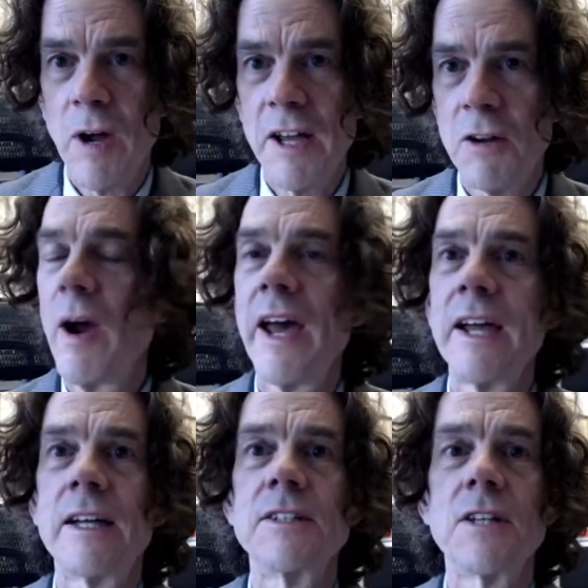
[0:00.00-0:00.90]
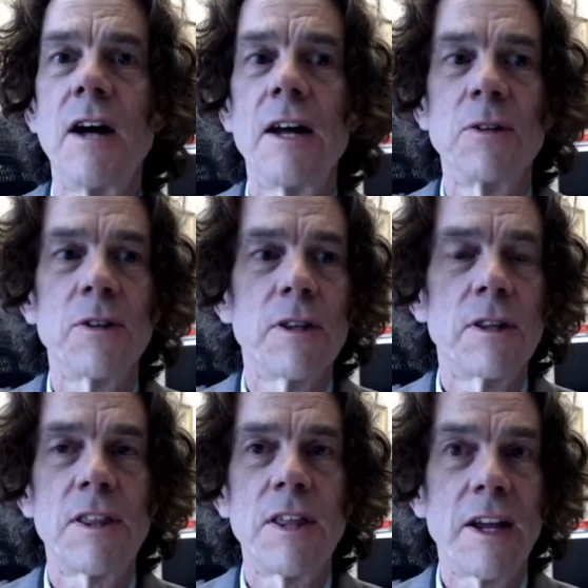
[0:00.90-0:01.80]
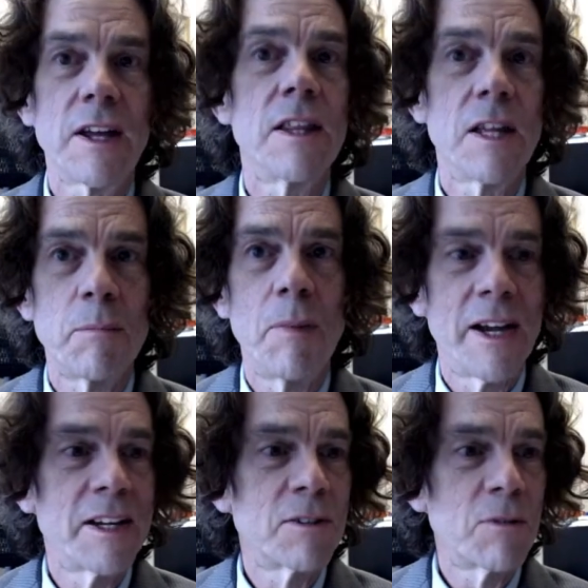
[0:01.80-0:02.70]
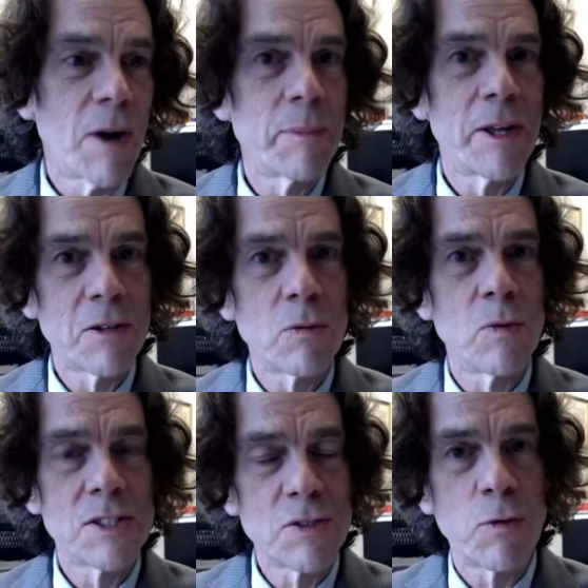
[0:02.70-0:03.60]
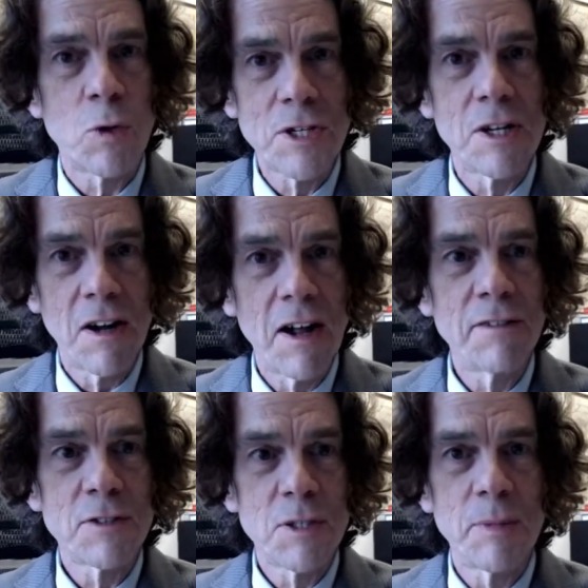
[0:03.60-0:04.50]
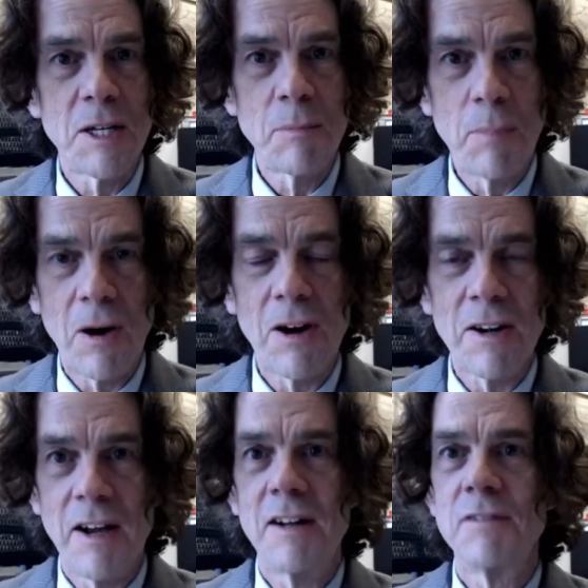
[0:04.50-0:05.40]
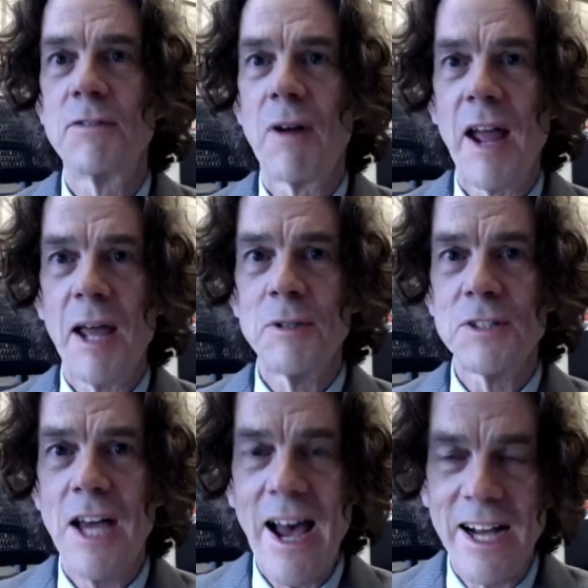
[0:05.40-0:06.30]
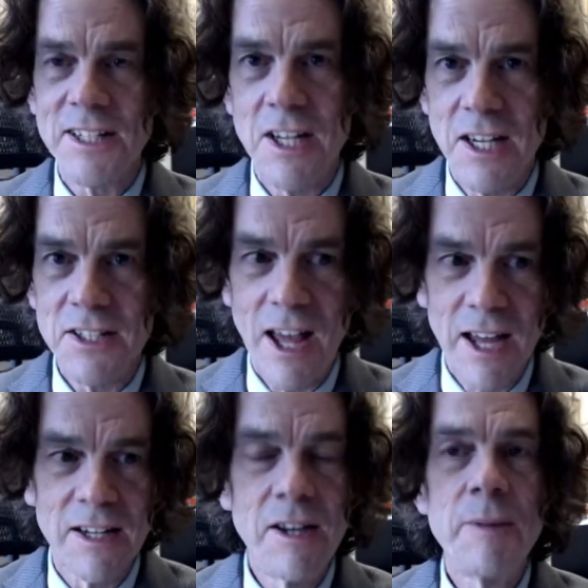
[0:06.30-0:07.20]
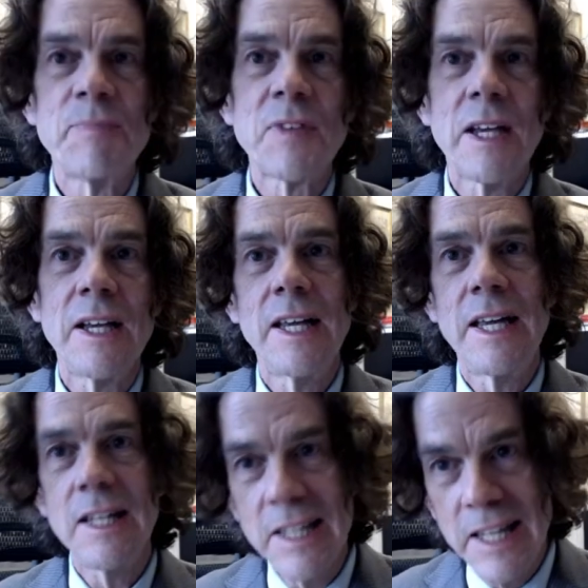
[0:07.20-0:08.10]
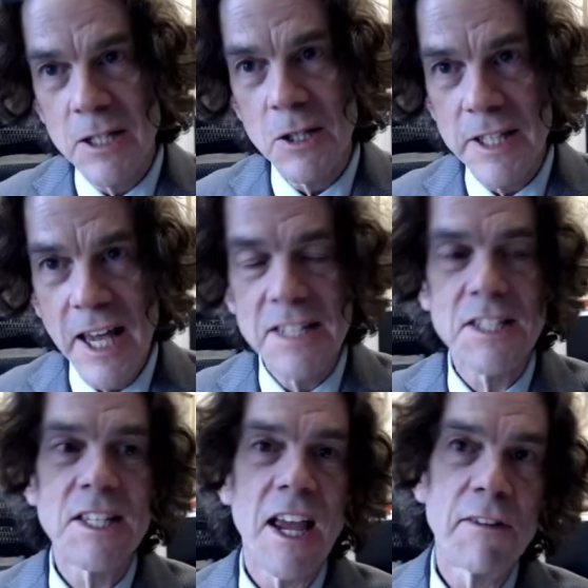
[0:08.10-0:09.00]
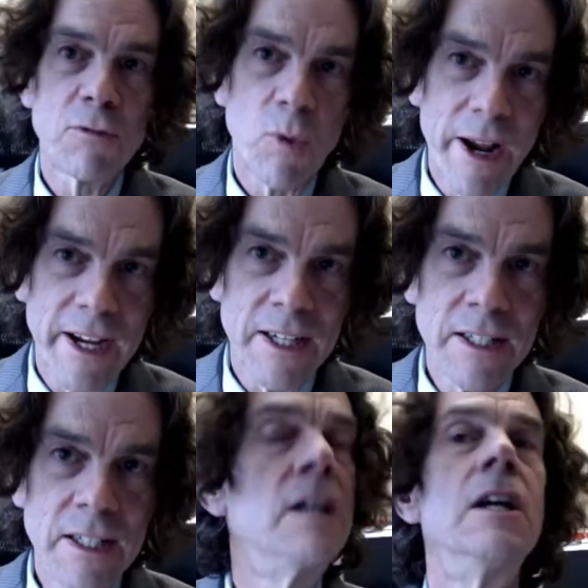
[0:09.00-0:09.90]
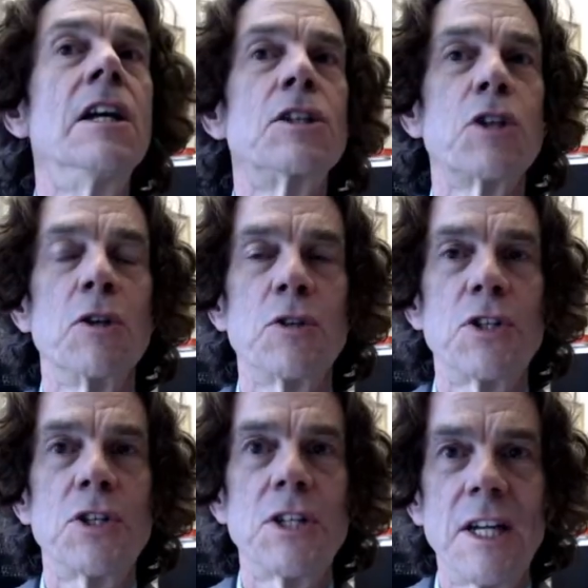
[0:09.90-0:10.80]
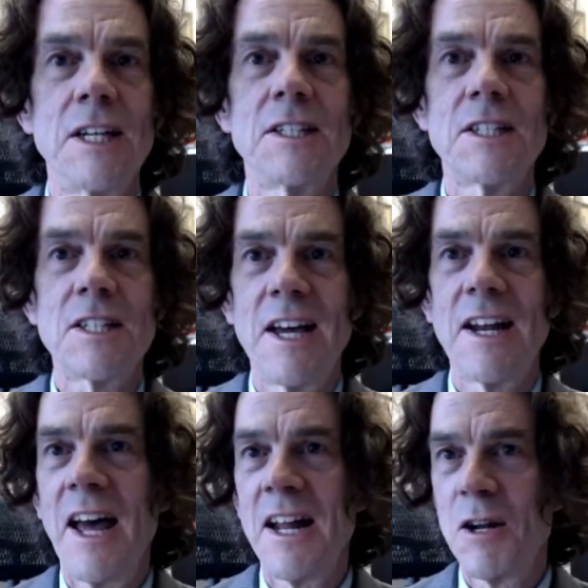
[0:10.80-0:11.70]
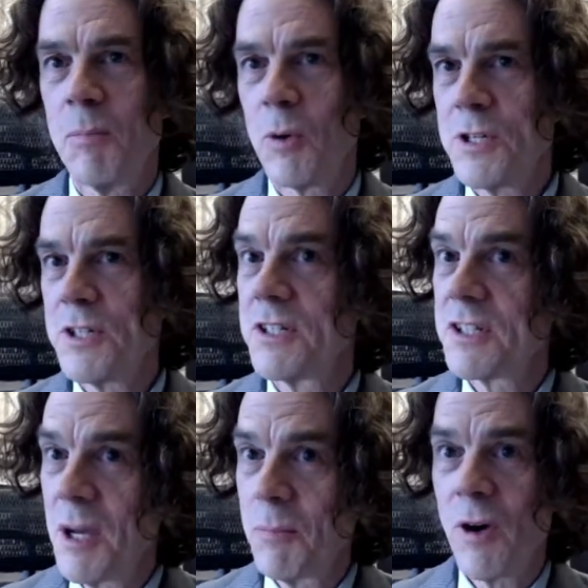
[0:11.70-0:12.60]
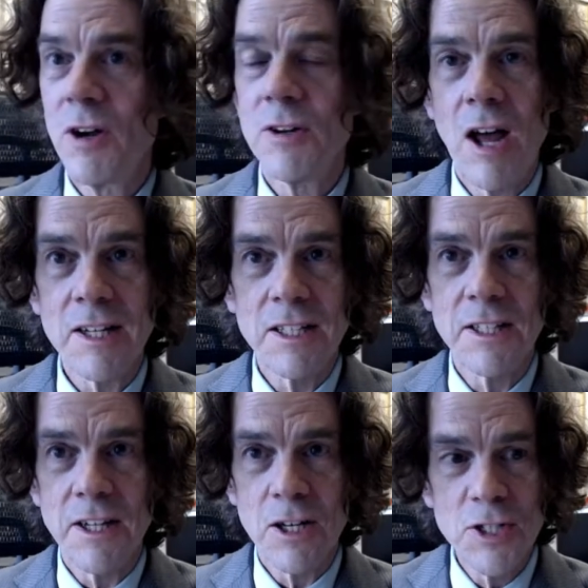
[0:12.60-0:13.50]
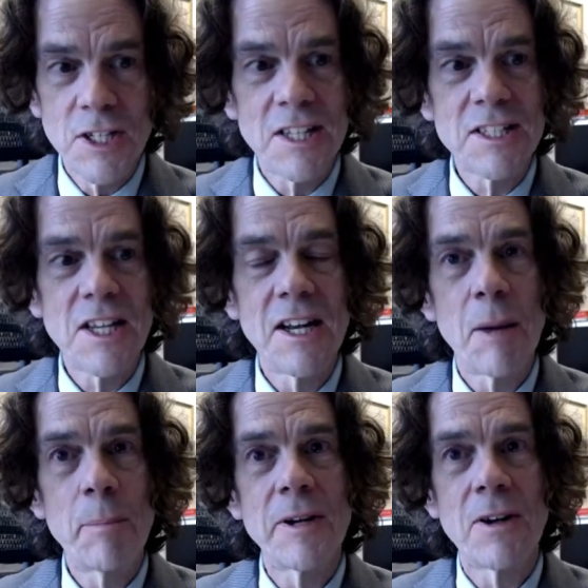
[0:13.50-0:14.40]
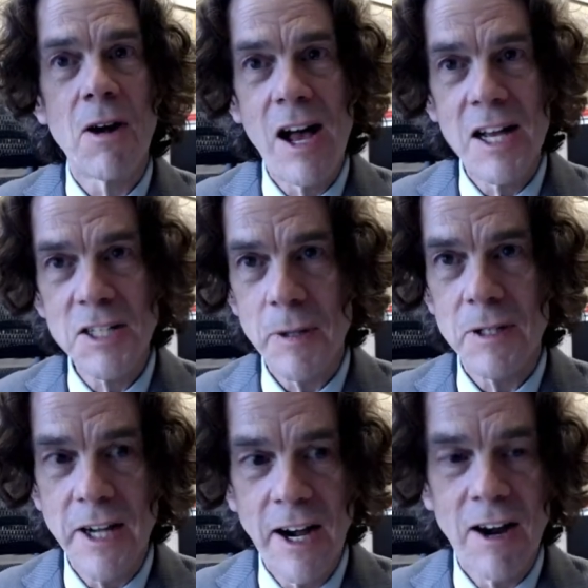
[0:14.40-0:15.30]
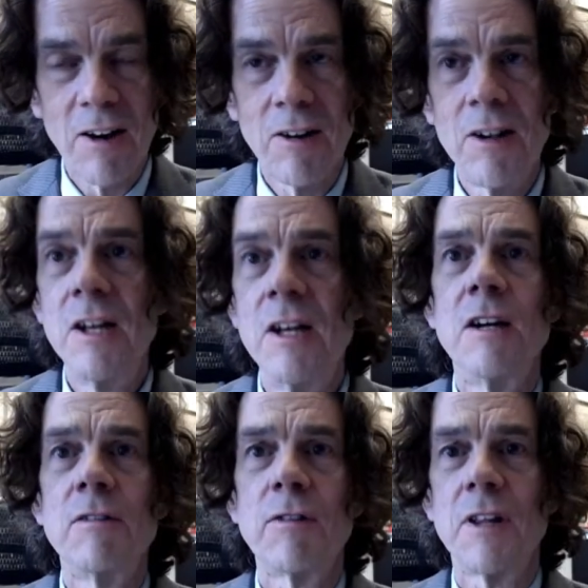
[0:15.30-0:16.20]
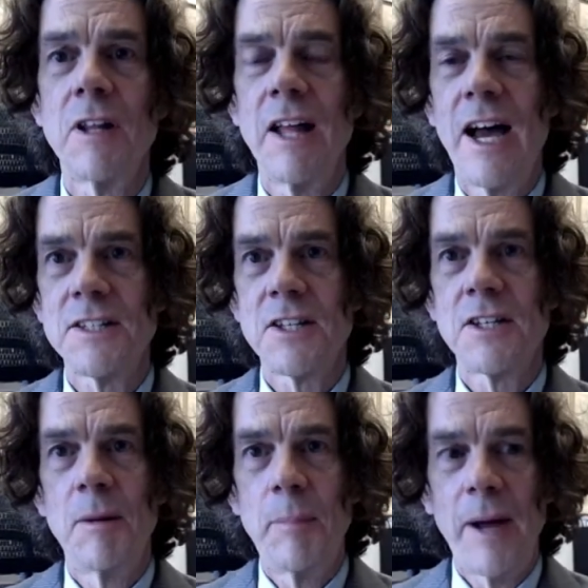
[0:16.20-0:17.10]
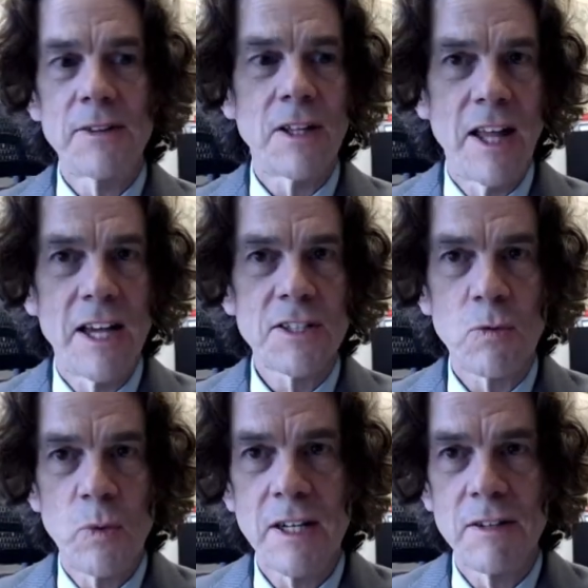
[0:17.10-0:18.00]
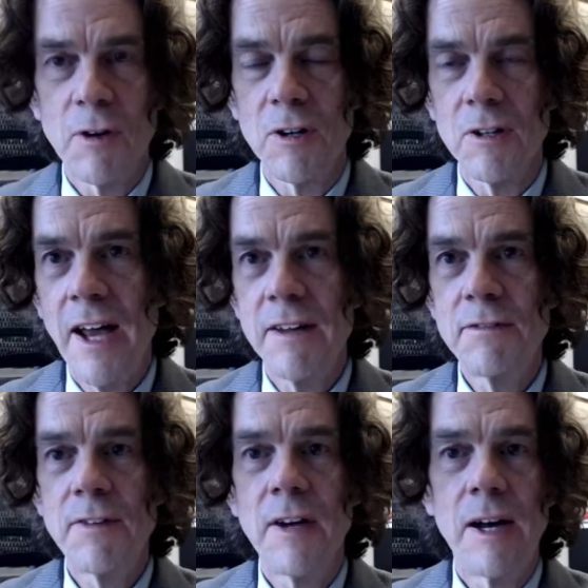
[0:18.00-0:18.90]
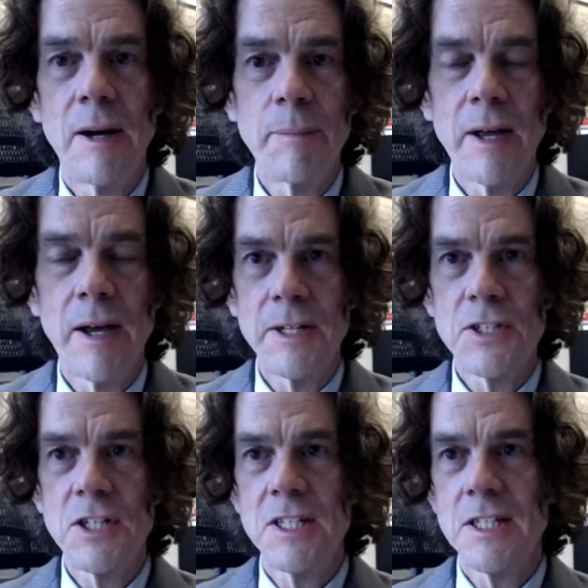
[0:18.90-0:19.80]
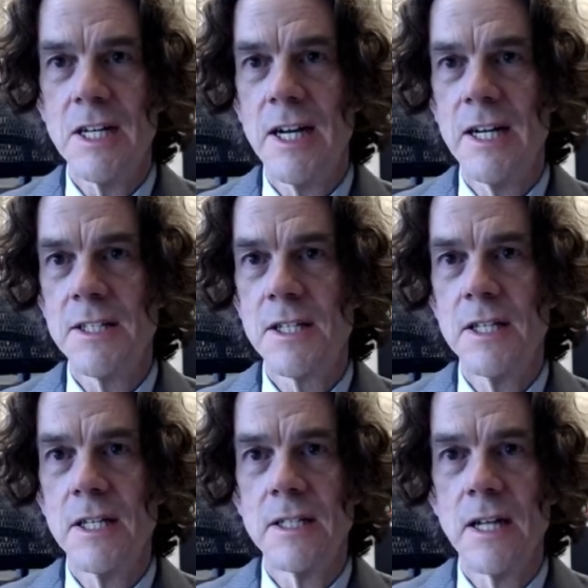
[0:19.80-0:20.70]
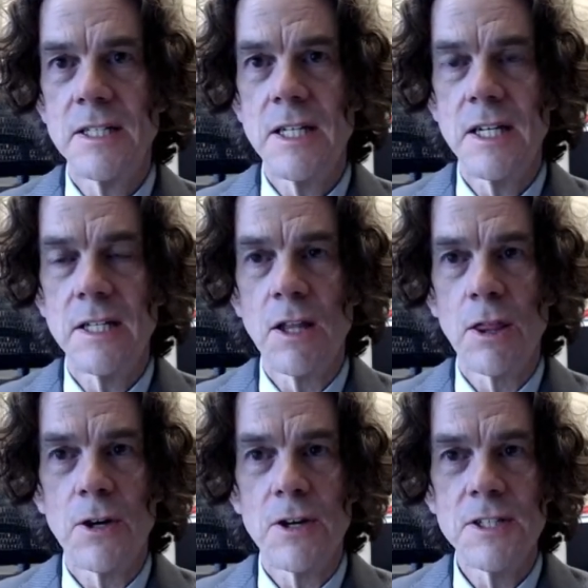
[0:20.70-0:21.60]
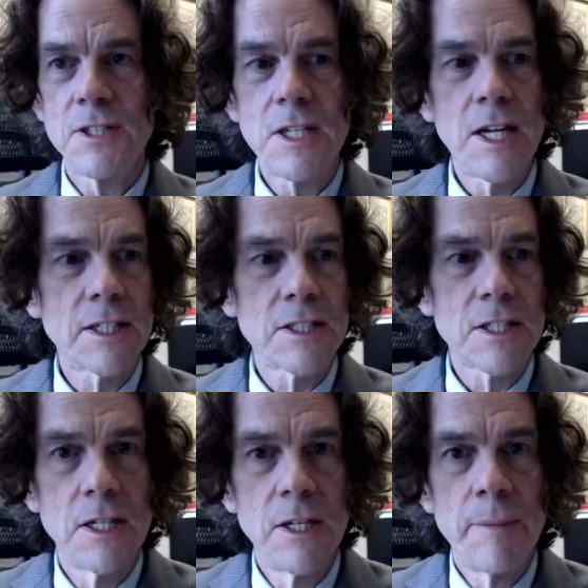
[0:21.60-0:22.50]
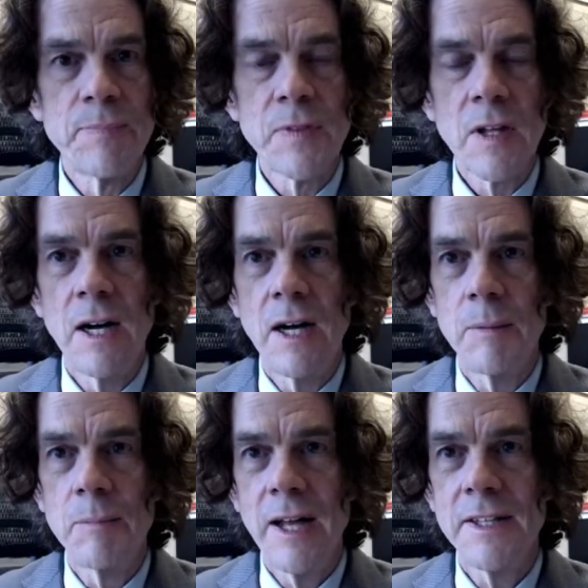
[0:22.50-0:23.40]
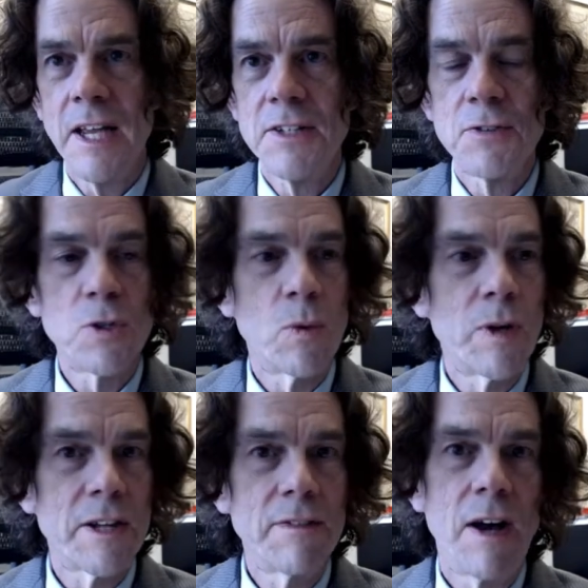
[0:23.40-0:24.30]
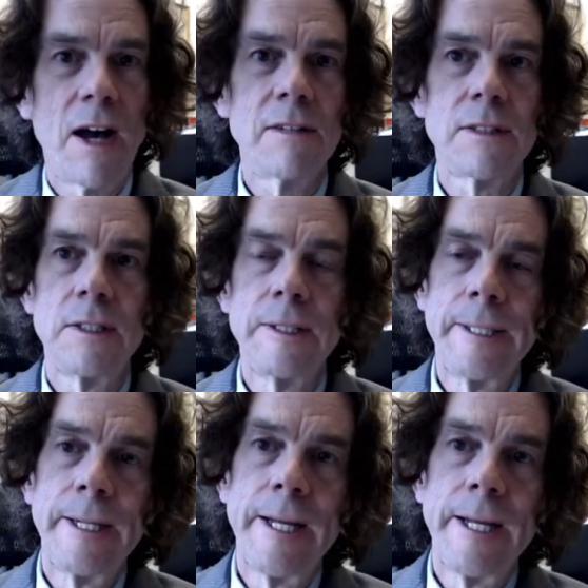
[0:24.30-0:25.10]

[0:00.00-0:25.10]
right away, because I don't think that my grandmother was fortunate enough to be part of or able to access that illegal yet safe ring. So she instead had an abortion somewhere not clear. She does end up under hospital care for about the last week of her life, but she dies in 1936 at the age of 25.